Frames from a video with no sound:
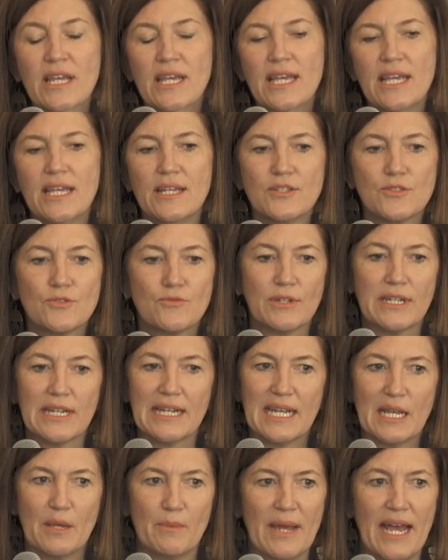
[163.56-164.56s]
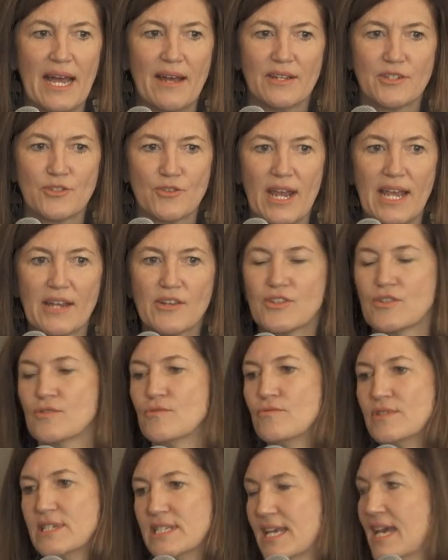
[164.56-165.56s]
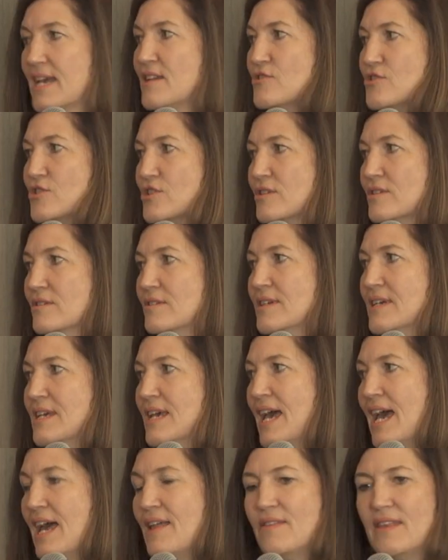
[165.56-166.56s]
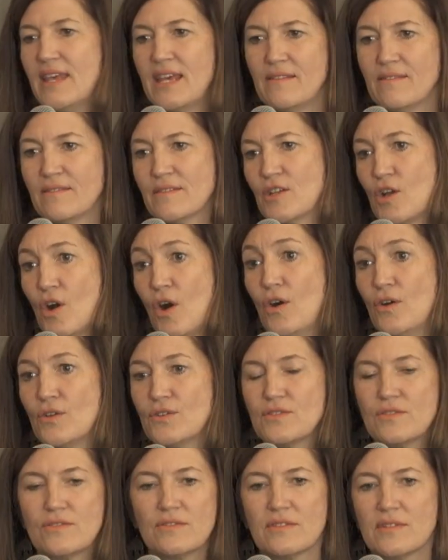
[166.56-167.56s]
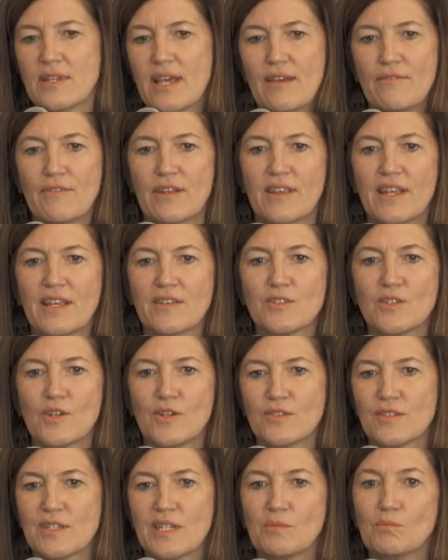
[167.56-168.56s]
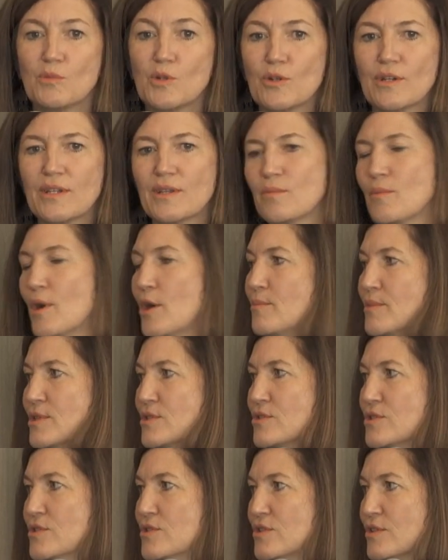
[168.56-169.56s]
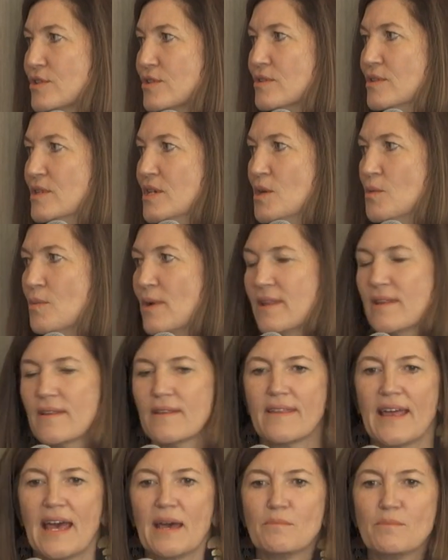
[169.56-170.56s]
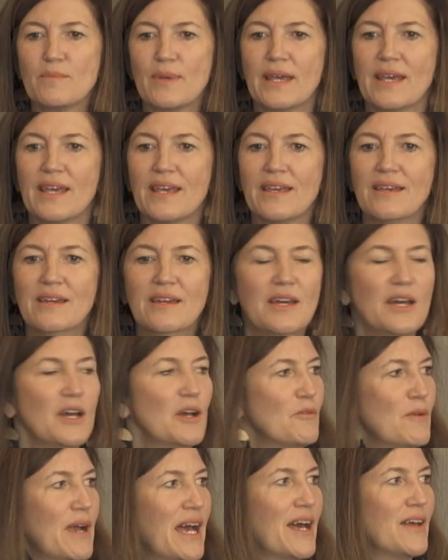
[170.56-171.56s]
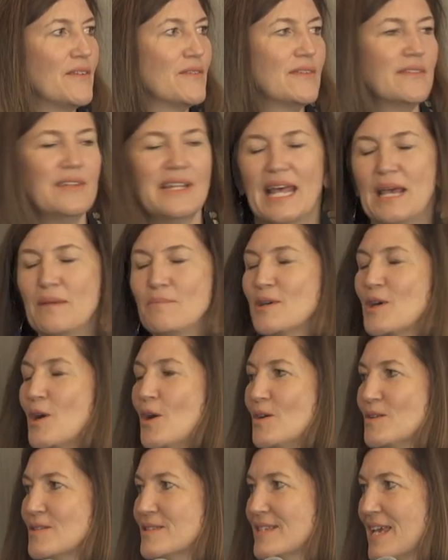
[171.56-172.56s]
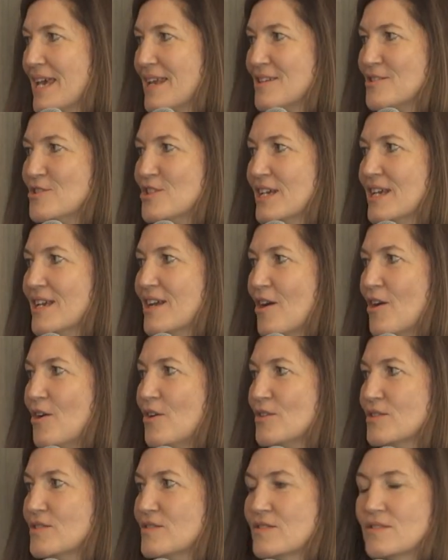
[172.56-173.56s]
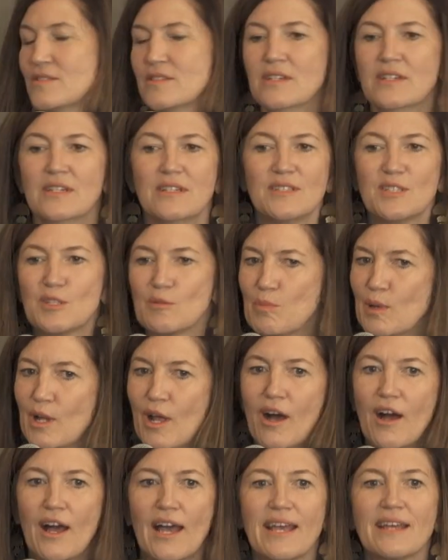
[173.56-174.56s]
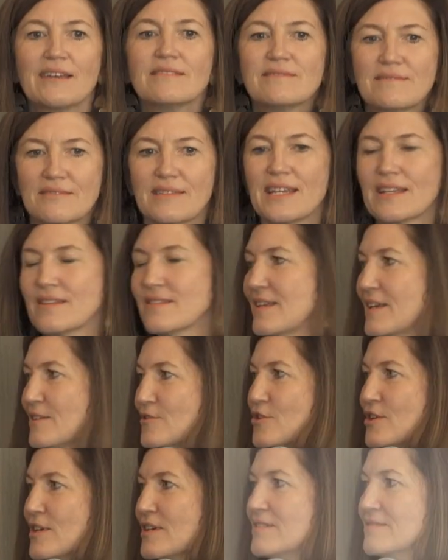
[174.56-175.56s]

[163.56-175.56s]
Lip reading: is really about attraction, retention, and then costs. Everything's costing more at the moment to do, whether that be around labour costs, energy costs, supply, etc.